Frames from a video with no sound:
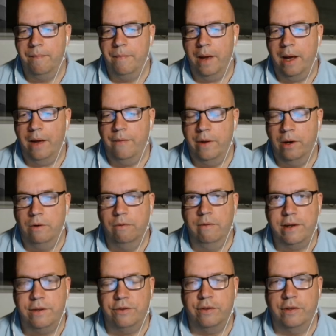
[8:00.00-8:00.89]
they look
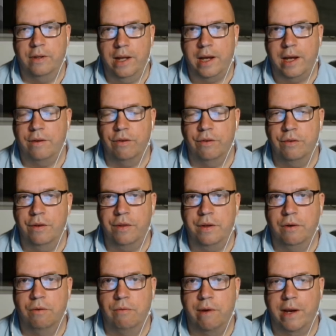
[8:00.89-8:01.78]
really slick. There's
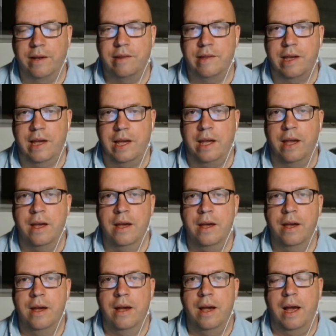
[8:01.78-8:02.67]
nothing rickety
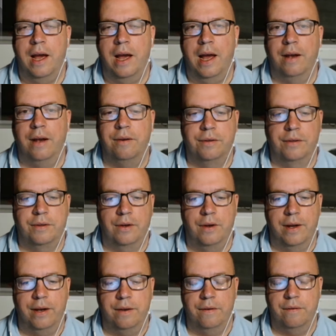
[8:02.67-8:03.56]
and
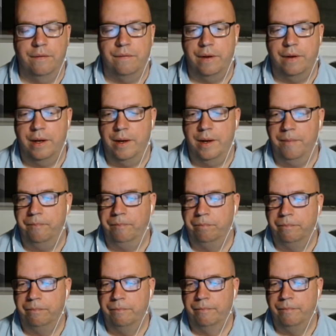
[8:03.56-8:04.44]
kind of,
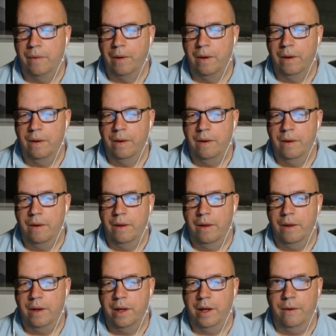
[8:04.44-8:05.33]

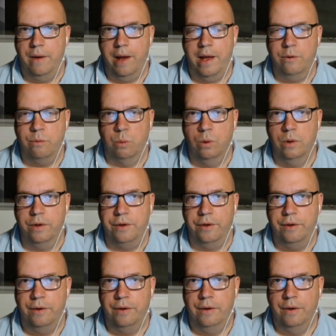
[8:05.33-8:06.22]
you know, Ed Wood
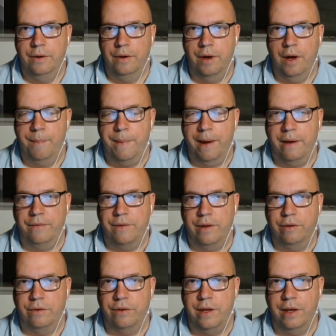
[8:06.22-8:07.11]
about
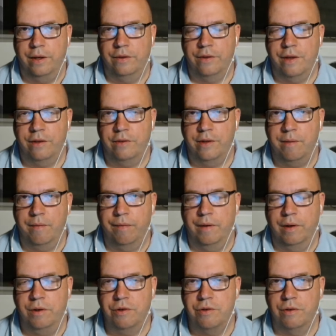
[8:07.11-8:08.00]
these things. They seem
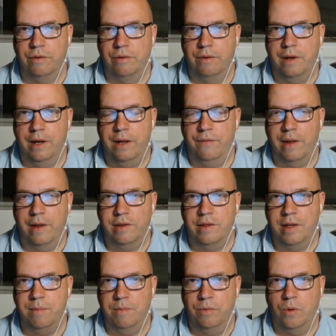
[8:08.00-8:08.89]
functional and they
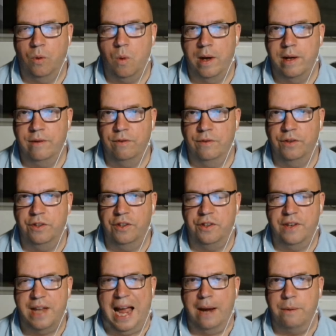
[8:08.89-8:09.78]
seem quite
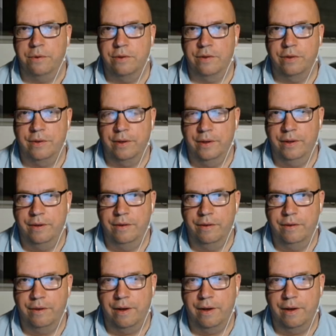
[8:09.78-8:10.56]
stout and